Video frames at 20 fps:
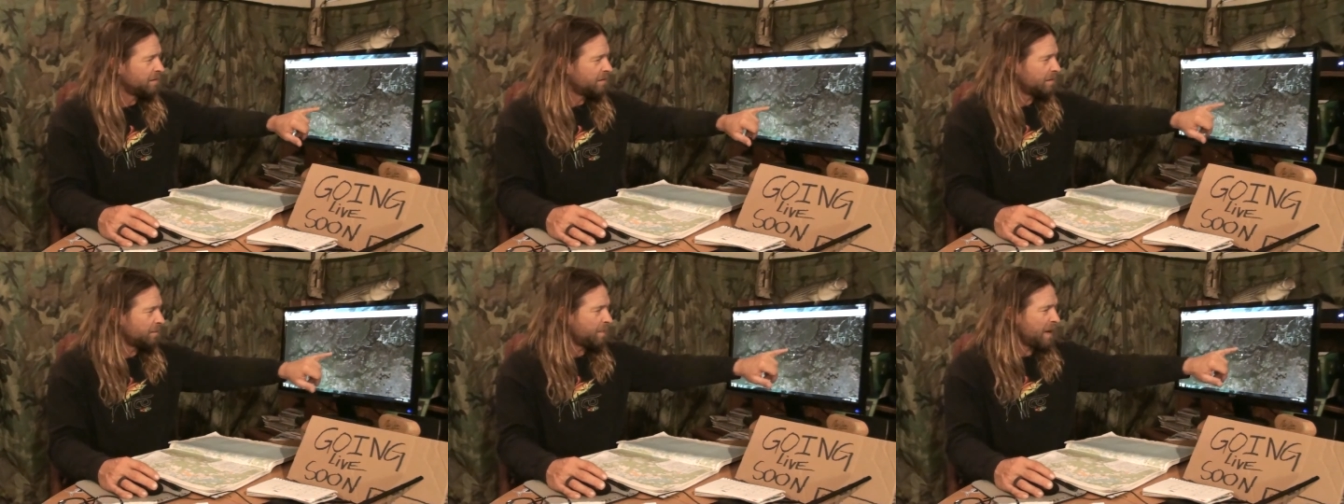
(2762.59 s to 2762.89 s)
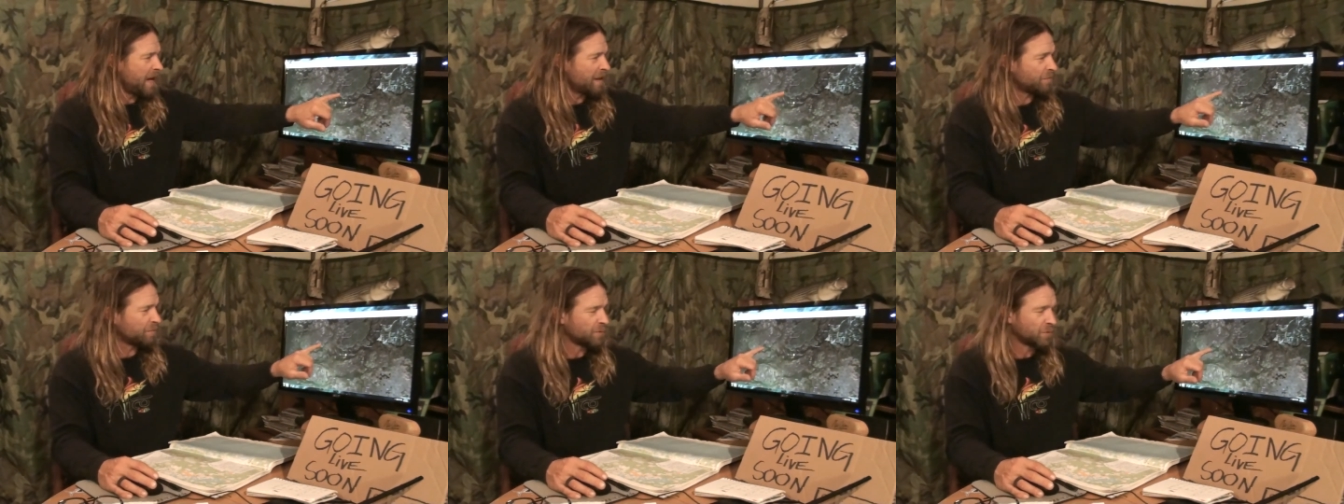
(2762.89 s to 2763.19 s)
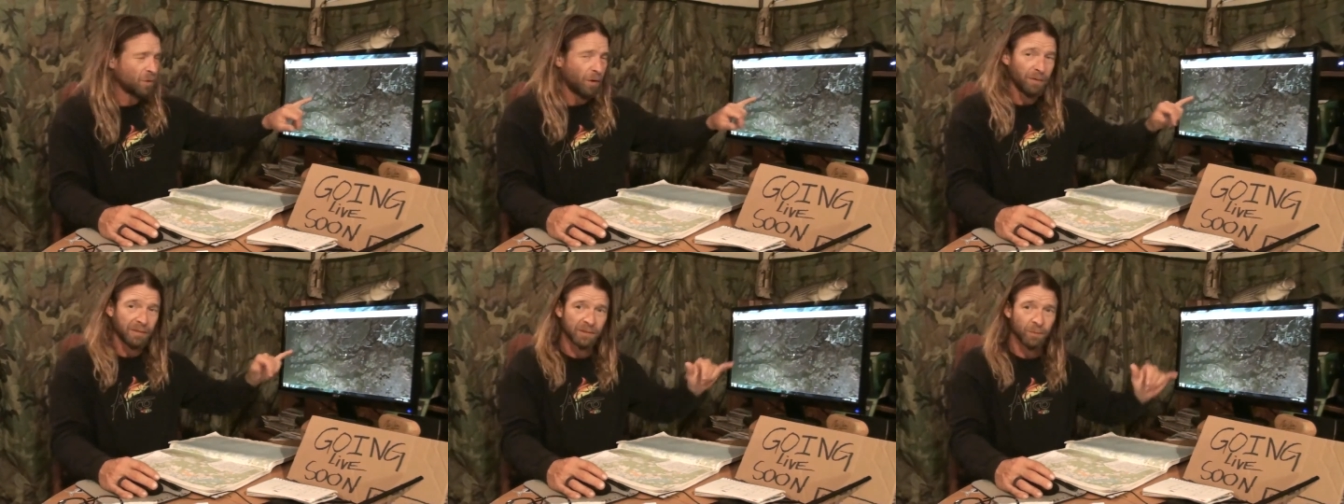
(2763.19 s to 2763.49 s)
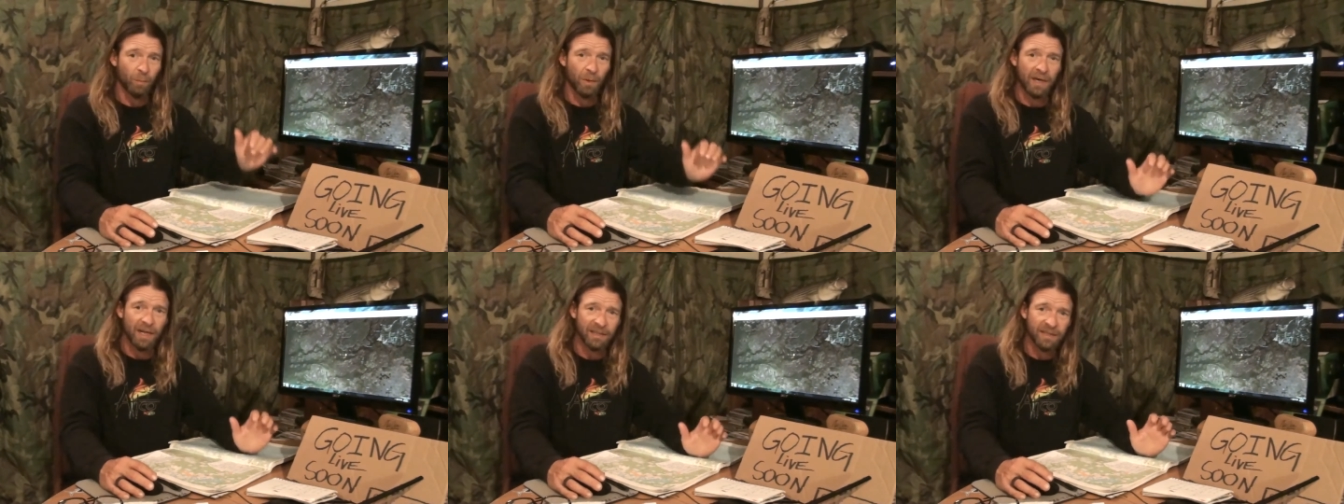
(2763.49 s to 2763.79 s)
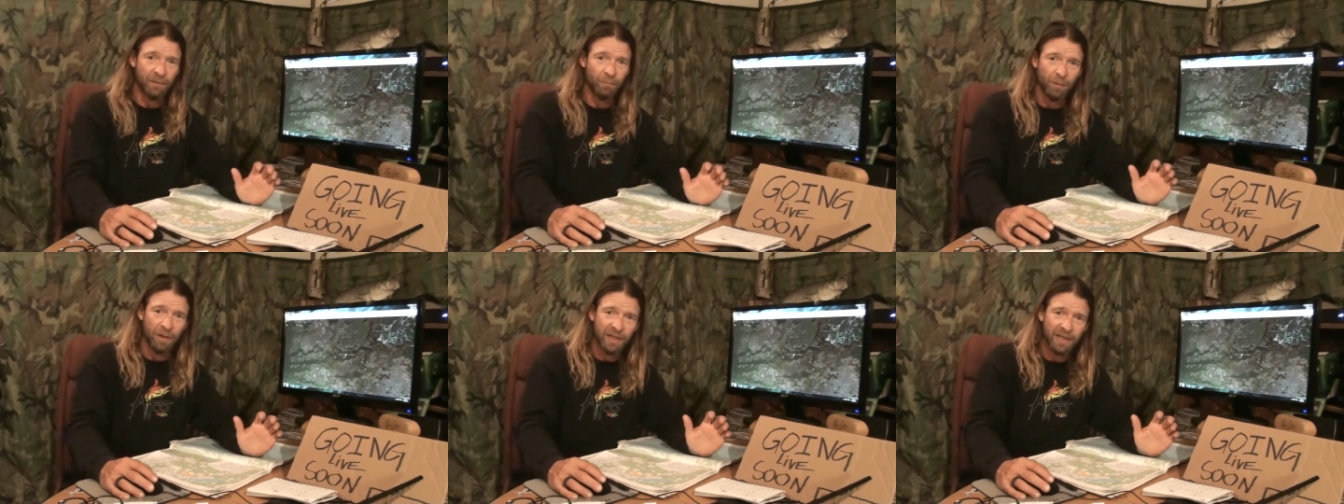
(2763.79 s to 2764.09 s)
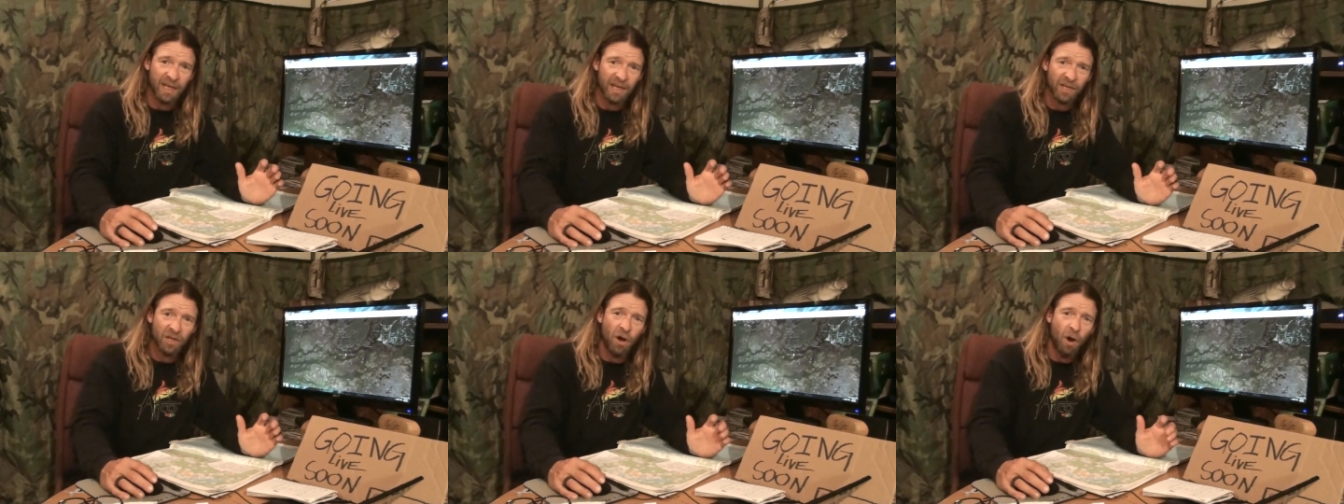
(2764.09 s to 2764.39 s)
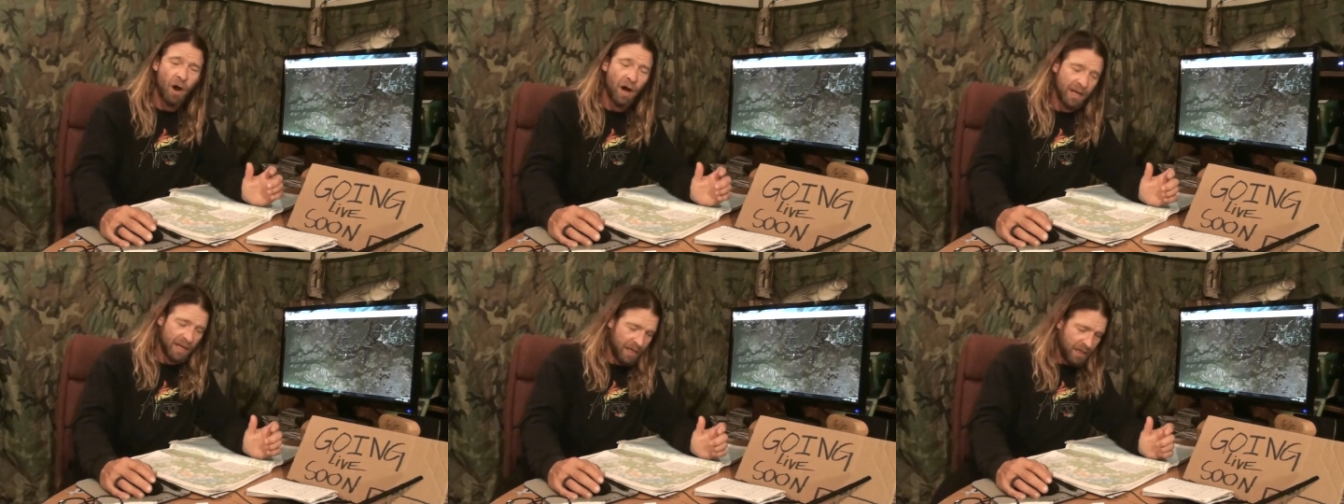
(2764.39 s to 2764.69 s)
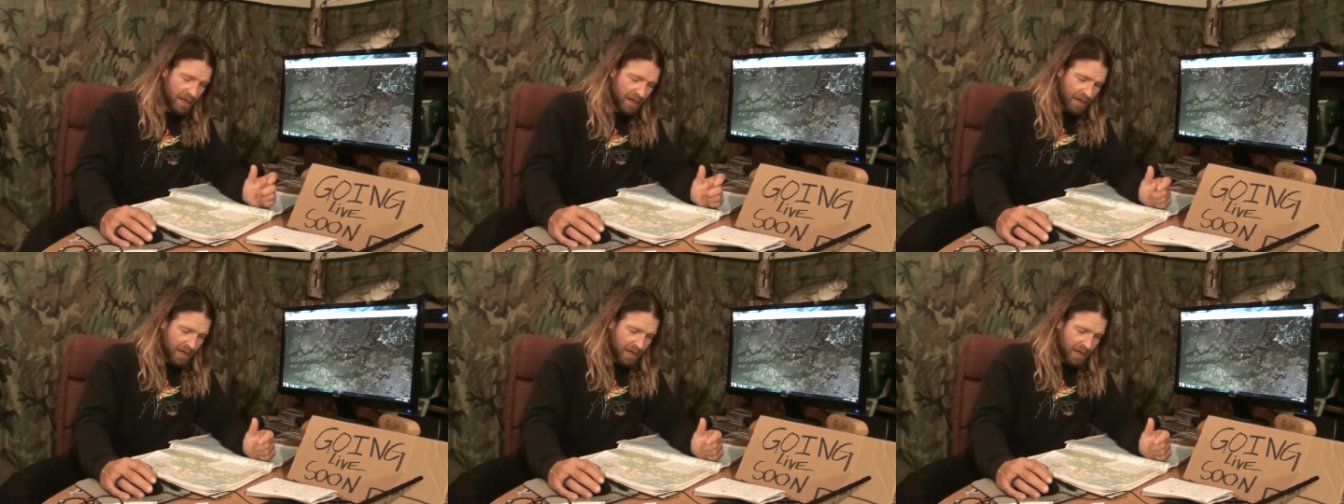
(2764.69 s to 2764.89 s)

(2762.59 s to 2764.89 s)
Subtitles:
the path was going, because one, I didn't want to get caught